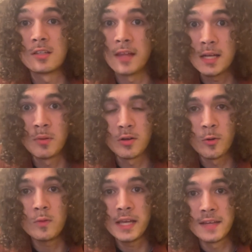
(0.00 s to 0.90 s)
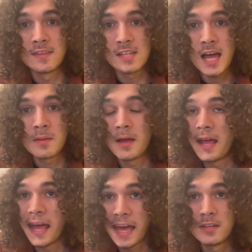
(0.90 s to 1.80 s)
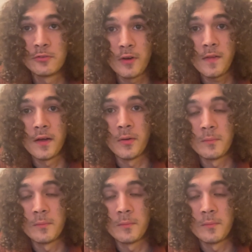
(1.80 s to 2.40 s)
like Mongolia at the time, had to follow.